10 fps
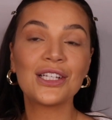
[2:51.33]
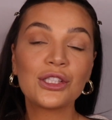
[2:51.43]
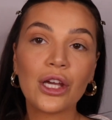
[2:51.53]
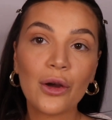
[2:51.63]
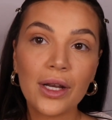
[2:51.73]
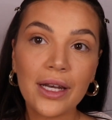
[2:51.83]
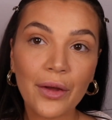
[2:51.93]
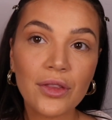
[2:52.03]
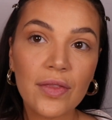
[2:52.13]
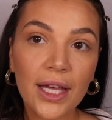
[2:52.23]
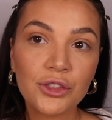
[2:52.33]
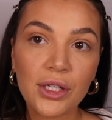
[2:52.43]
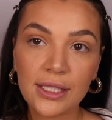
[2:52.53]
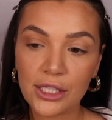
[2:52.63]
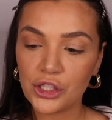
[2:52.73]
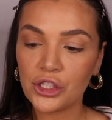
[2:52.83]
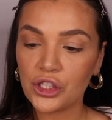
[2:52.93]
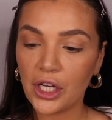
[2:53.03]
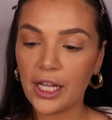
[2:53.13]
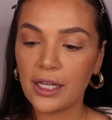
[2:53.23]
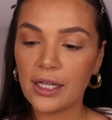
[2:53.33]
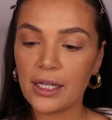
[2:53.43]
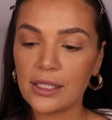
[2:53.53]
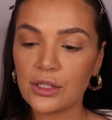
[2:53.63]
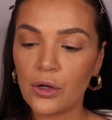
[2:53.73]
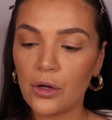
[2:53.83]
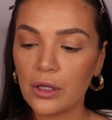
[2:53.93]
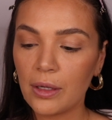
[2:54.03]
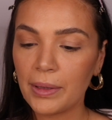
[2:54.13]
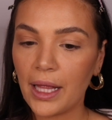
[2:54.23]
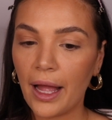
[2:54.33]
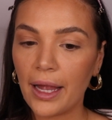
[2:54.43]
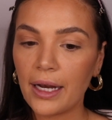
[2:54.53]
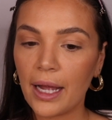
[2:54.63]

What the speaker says: So now that that transition shade is all applied,